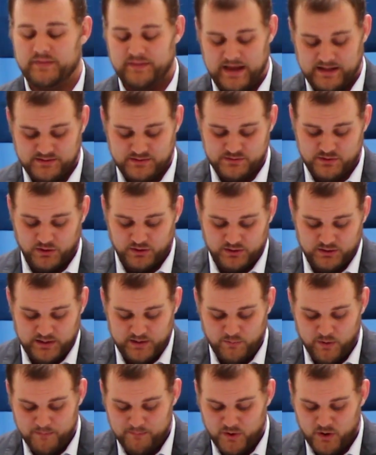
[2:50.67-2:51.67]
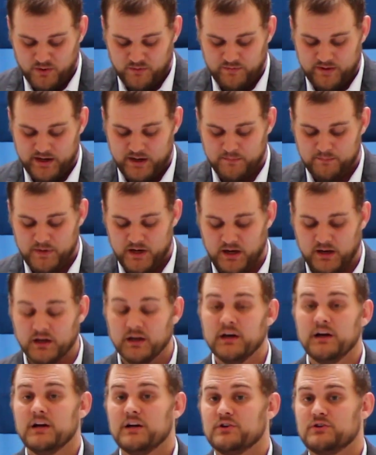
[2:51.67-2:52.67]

And that's certainly what motivated me